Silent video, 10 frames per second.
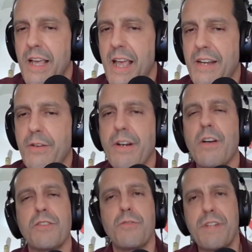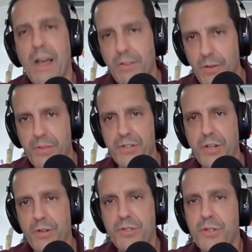And you can also download the
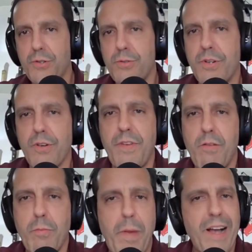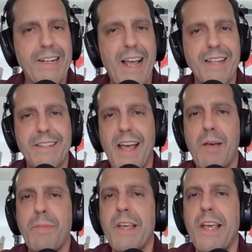show to your favorite podcast
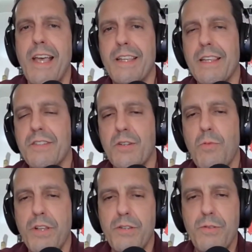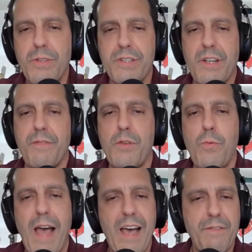app and listen while you do the stuff you
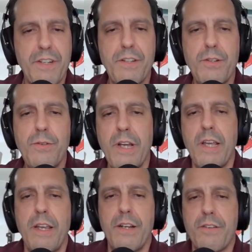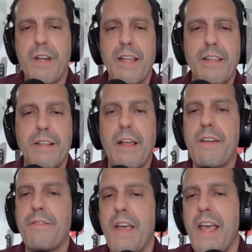have to do in your daily life.